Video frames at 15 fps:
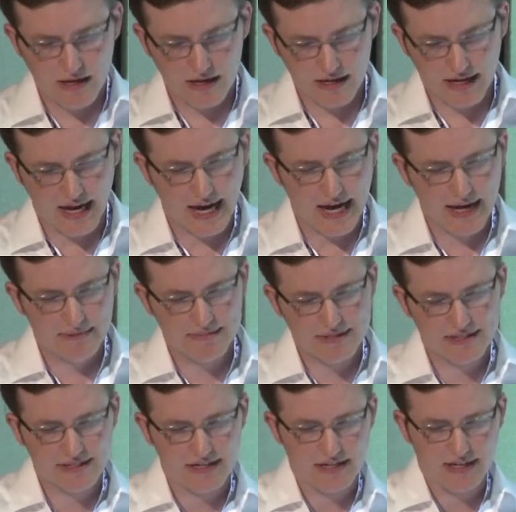
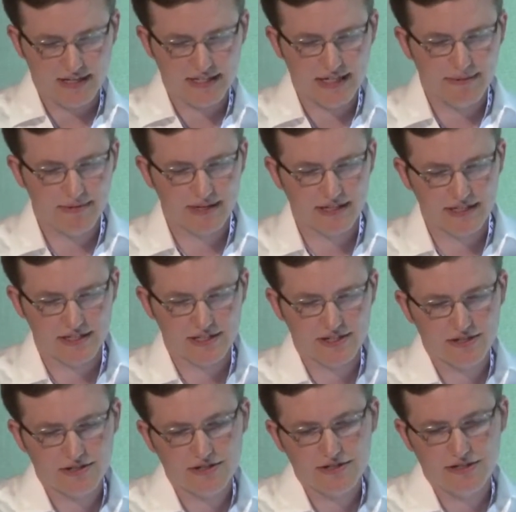Cabs typically
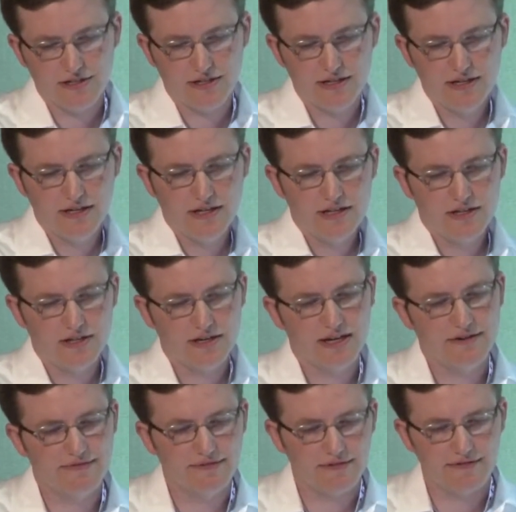circle
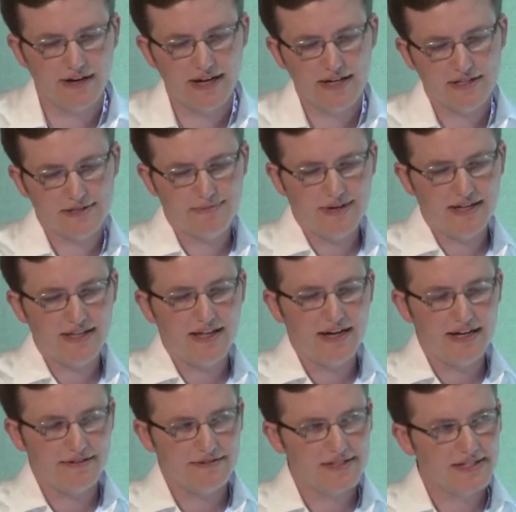looking for riders by
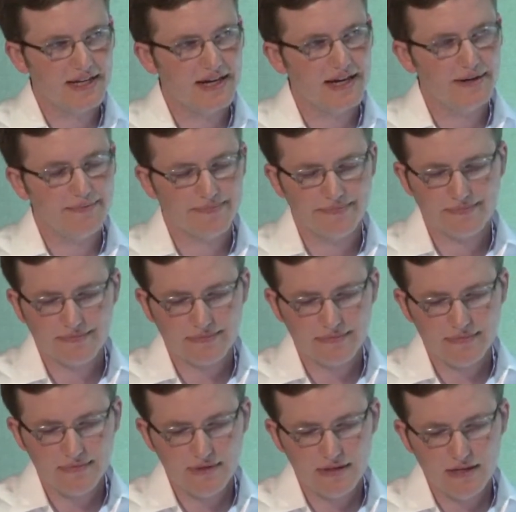line of sight.
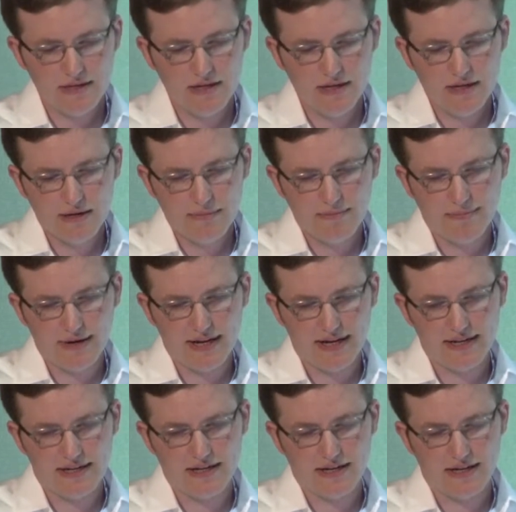But
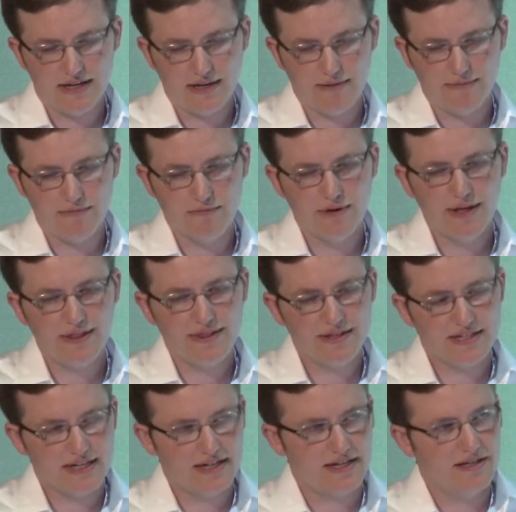with the
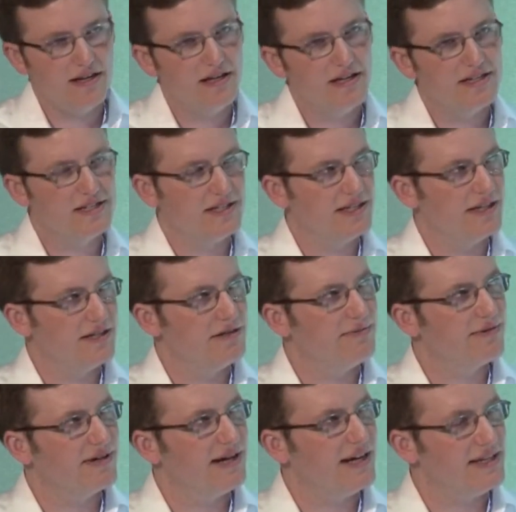technology that
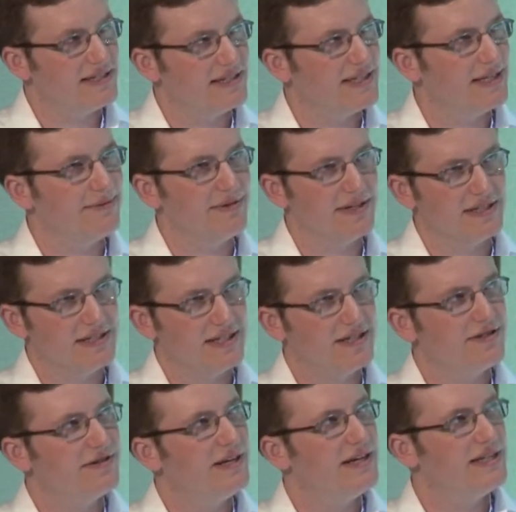Uber has, it's able to
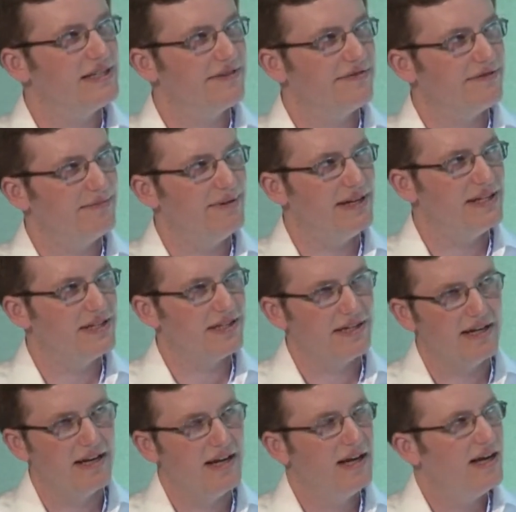centralize
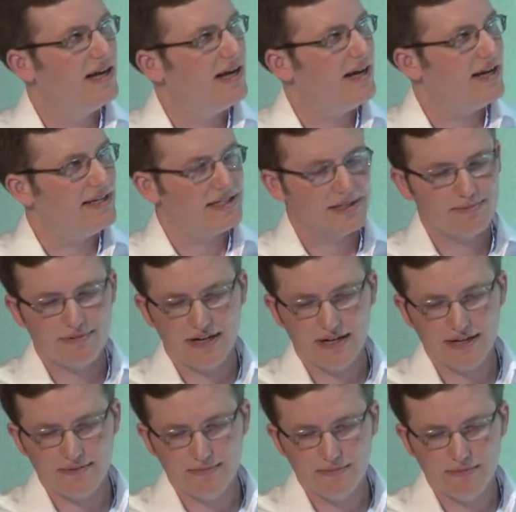information and spread
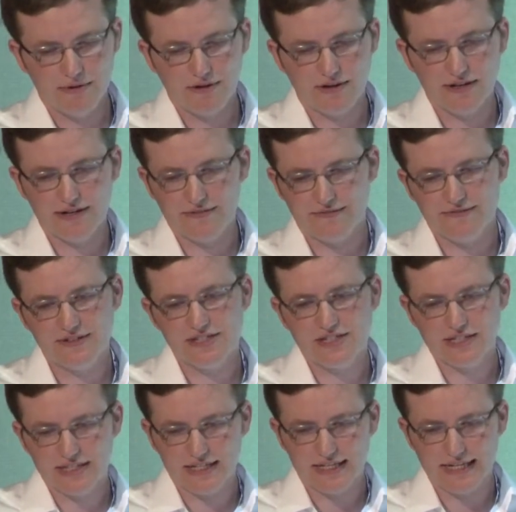it more
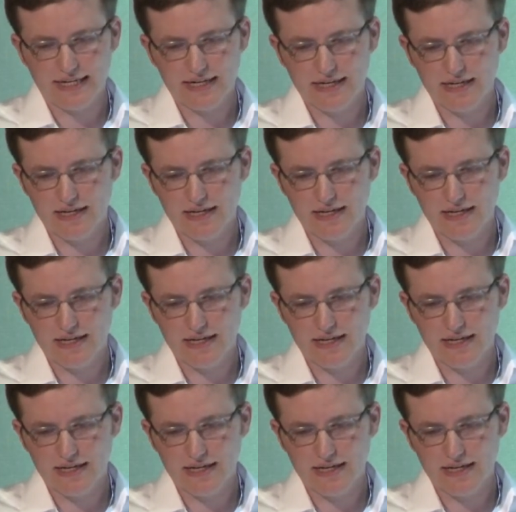efficiently,